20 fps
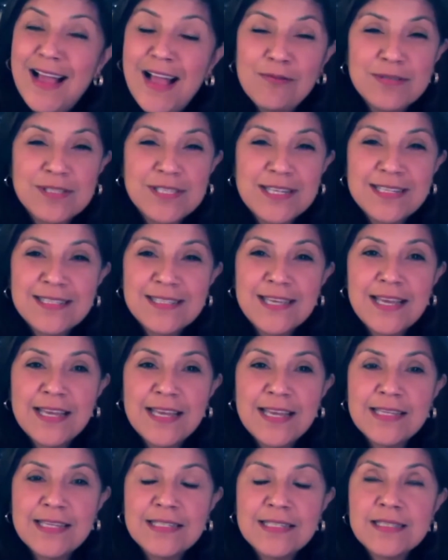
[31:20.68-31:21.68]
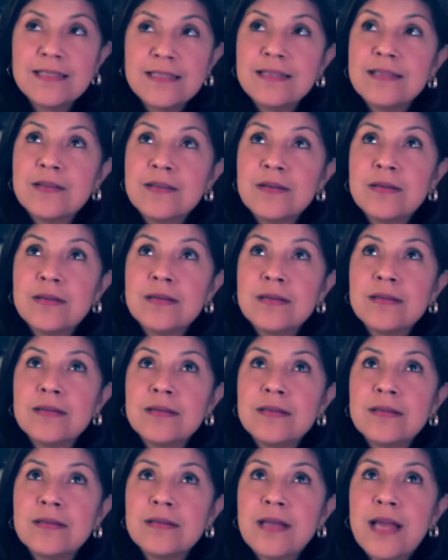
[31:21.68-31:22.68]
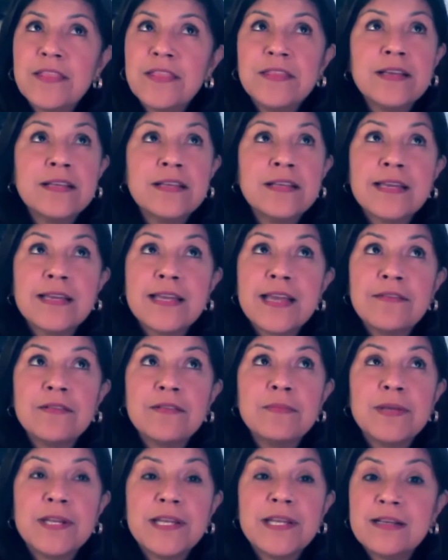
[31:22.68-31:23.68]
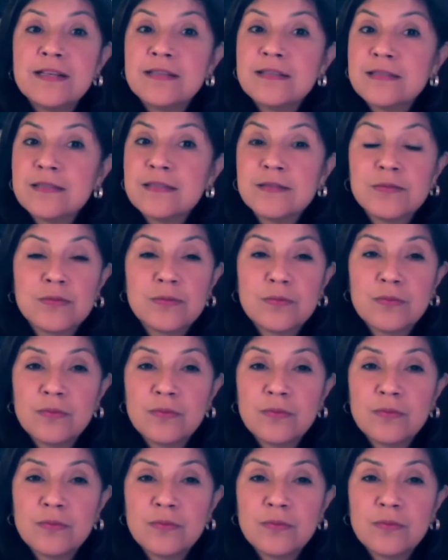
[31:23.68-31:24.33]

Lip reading: was going to say, I think like everybody else,